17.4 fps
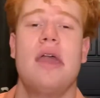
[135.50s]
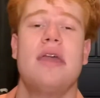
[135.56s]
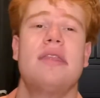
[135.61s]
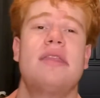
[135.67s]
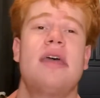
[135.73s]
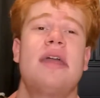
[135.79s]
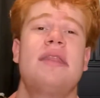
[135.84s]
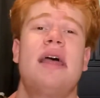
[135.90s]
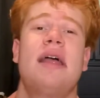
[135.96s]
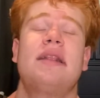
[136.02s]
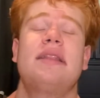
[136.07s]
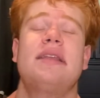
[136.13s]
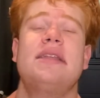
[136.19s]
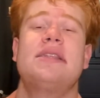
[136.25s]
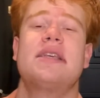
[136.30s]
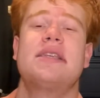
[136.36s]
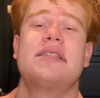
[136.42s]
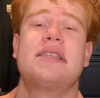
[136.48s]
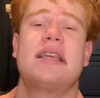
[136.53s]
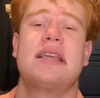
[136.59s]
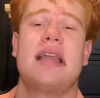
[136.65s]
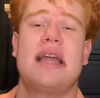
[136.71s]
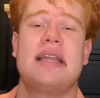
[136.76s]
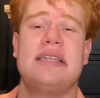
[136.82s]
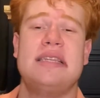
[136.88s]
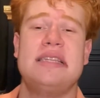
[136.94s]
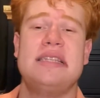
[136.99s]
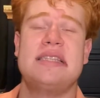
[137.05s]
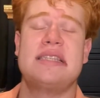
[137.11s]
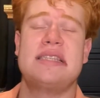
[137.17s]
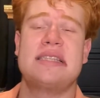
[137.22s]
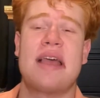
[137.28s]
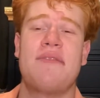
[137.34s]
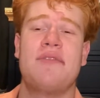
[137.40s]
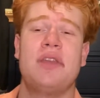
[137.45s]
Then that leads us to
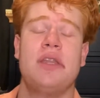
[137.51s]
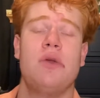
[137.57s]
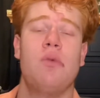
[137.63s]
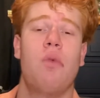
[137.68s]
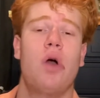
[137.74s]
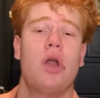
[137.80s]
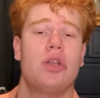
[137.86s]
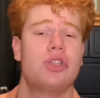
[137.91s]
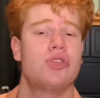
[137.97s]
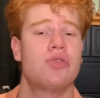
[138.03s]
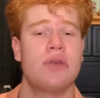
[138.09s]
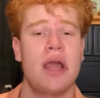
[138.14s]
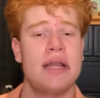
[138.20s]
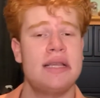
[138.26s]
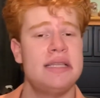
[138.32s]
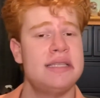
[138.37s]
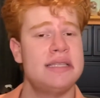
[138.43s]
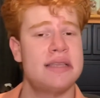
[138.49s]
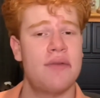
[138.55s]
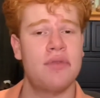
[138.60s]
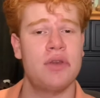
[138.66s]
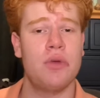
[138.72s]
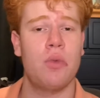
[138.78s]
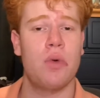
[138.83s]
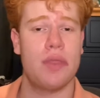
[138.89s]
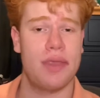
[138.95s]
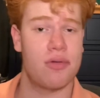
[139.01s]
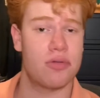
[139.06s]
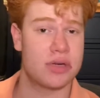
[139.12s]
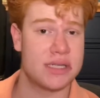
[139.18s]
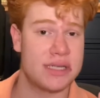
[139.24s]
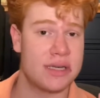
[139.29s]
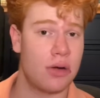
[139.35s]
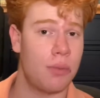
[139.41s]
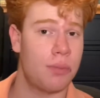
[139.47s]
1971. So 1971, they were
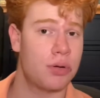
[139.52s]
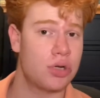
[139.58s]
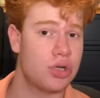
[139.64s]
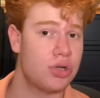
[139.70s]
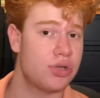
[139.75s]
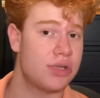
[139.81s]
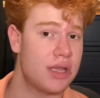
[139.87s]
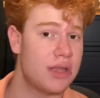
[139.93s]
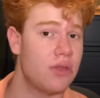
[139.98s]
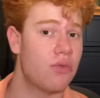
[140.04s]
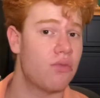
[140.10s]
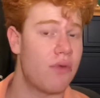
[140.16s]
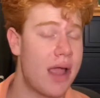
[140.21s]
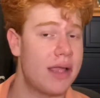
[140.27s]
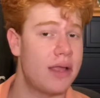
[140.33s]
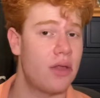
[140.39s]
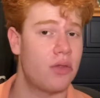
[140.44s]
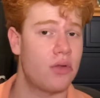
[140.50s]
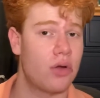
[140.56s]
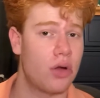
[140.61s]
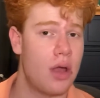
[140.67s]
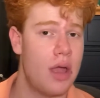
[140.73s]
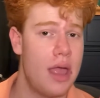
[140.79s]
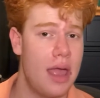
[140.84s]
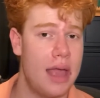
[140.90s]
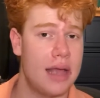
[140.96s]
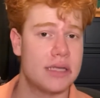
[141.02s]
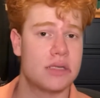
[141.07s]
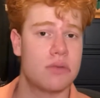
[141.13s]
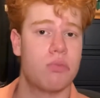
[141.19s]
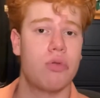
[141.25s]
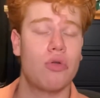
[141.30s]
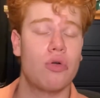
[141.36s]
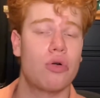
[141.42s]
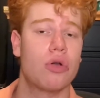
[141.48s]
still producing the regular
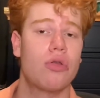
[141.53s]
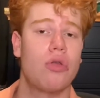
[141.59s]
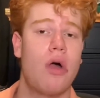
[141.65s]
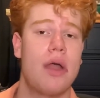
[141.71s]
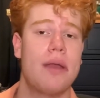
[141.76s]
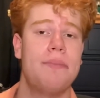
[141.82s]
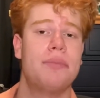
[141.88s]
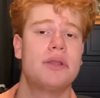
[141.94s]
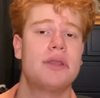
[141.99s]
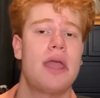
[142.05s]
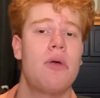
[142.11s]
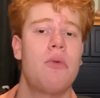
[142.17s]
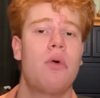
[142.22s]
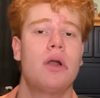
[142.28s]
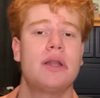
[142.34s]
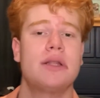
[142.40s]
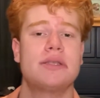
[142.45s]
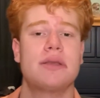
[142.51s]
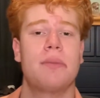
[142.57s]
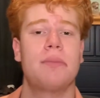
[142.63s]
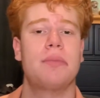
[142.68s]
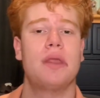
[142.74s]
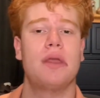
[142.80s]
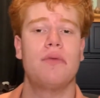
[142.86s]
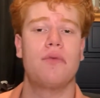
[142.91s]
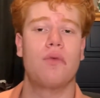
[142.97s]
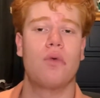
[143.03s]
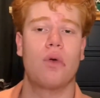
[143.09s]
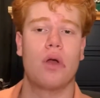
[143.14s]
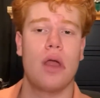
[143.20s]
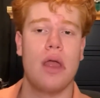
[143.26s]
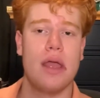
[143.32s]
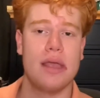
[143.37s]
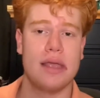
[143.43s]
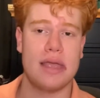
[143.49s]
Explorer line, but they wanted something
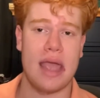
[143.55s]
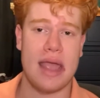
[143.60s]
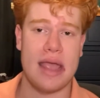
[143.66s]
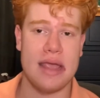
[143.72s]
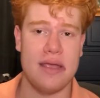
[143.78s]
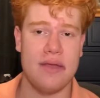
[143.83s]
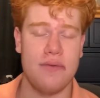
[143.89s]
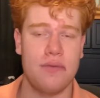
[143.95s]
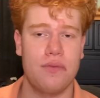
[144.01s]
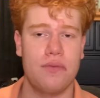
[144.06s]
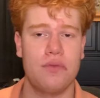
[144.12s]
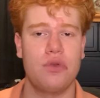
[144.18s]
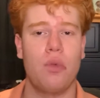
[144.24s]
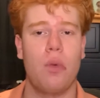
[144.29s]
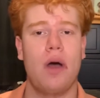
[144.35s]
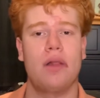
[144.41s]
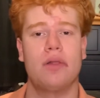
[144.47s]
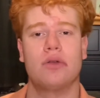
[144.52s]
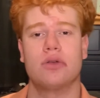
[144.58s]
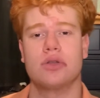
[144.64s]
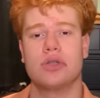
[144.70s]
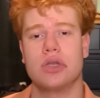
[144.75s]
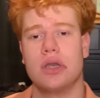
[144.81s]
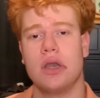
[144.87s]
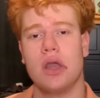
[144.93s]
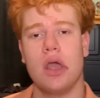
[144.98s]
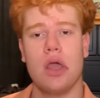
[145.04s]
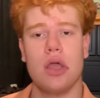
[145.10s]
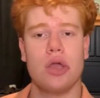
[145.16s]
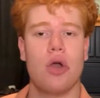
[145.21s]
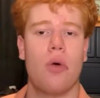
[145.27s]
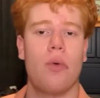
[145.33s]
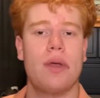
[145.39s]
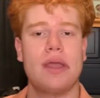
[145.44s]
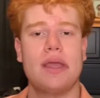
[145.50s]
for cave dwellers and
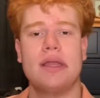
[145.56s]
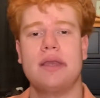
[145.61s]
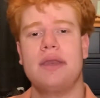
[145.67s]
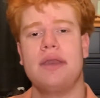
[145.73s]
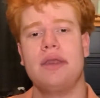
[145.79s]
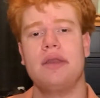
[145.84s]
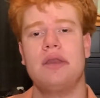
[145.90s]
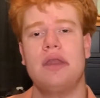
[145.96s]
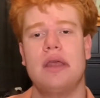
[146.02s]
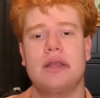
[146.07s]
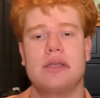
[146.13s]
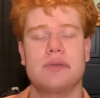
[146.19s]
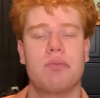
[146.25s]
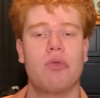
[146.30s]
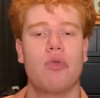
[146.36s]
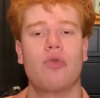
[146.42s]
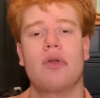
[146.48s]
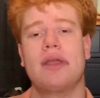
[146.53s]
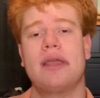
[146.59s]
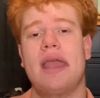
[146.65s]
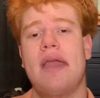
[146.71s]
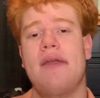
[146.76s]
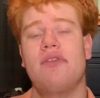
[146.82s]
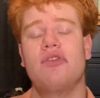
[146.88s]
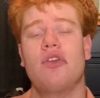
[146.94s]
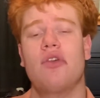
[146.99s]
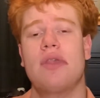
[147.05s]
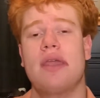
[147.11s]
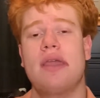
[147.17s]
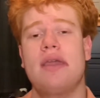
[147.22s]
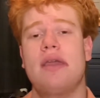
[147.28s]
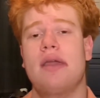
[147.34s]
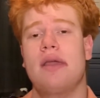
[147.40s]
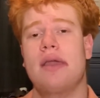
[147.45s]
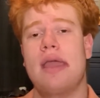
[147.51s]
going in and exploring caves. So
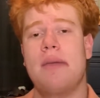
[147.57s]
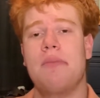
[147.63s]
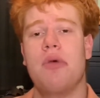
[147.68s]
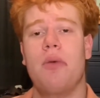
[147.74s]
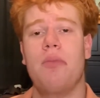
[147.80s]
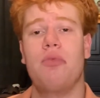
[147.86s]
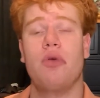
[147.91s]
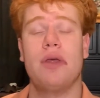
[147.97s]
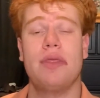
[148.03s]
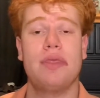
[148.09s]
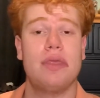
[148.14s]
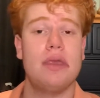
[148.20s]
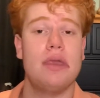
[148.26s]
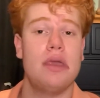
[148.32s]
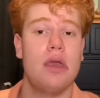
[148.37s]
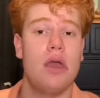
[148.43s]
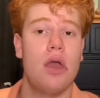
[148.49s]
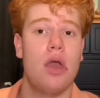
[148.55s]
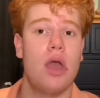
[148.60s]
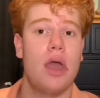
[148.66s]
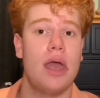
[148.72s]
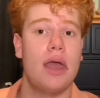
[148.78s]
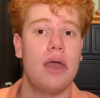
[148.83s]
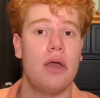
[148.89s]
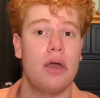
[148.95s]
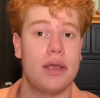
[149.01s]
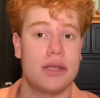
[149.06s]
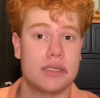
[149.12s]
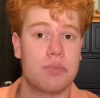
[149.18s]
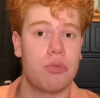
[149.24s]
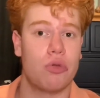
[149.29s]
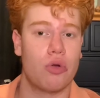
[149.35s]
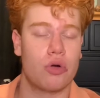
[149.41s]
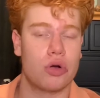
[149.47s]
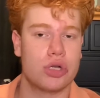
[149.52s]
they came up with the
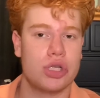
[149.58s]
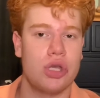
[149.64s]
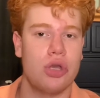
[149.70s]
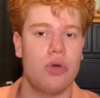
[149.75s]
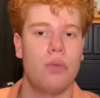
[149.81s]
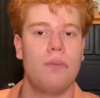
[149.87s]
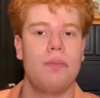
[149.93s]
Explorer II.